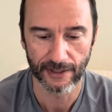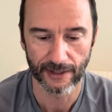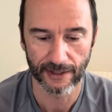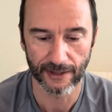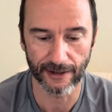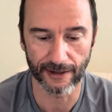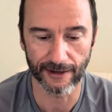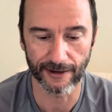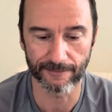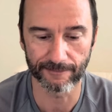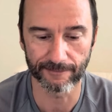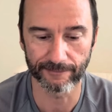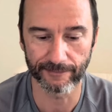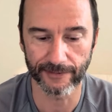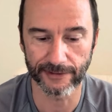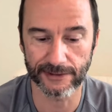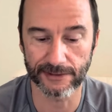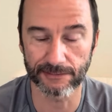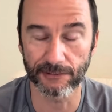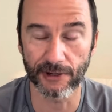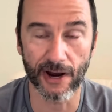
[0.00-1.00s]

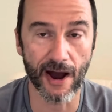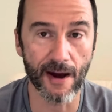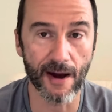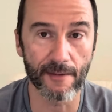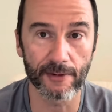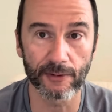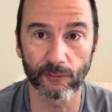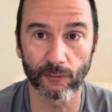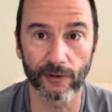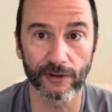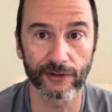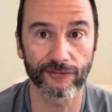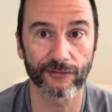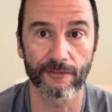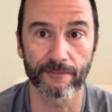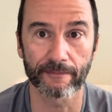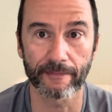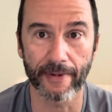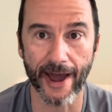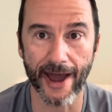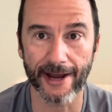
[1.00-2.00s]
Some common ones for
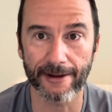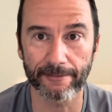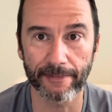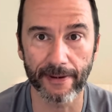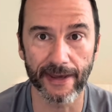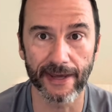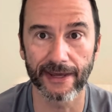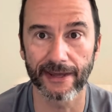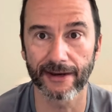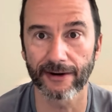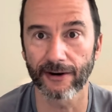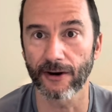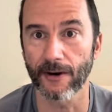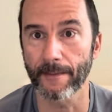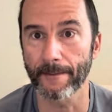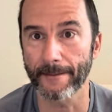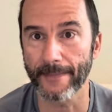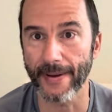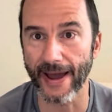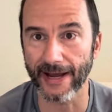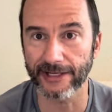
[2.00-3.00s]
back pain or a
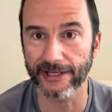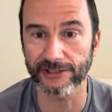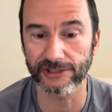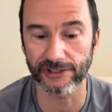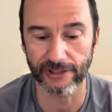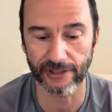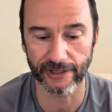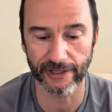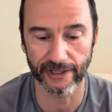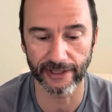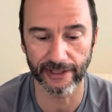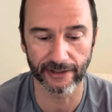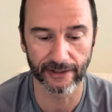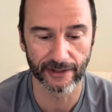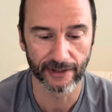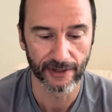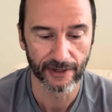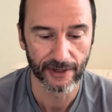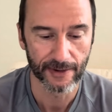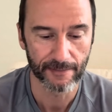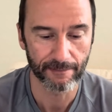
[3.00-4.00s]
back strain
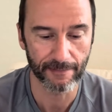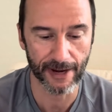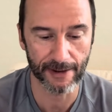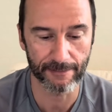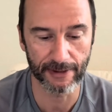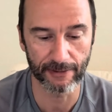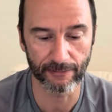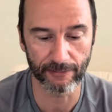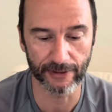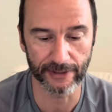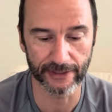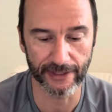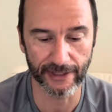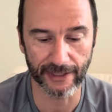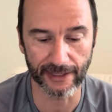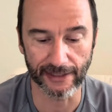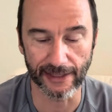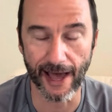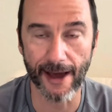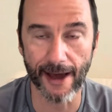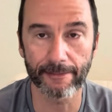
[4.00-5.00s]
might be
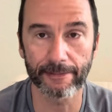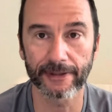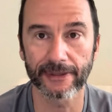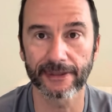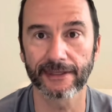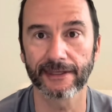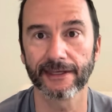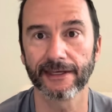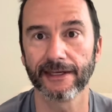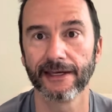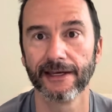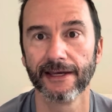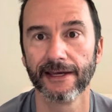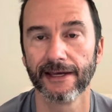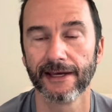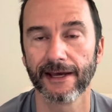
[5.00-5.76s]
radiculopathy,